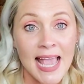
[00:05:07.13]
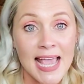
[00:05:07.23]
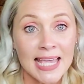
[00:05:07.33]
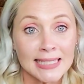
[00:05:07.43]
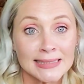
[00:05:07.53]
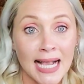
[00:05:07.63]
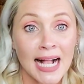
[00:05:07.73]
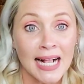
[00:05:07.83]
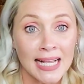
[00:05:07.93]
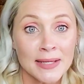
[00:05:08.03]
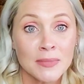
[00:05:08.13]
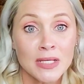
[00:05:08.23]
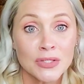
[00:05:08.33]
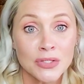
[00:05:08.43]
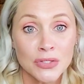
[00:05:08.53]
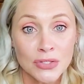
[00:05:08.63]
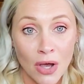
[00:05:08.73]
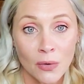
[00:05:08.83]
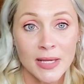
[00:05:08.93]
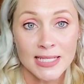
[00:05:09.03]
And I'm
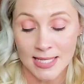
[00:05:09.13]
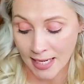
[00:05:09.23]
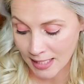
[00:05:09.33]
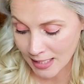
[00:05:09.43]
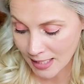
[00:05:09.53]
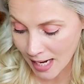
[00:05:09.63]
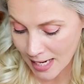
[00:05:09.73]
so excited.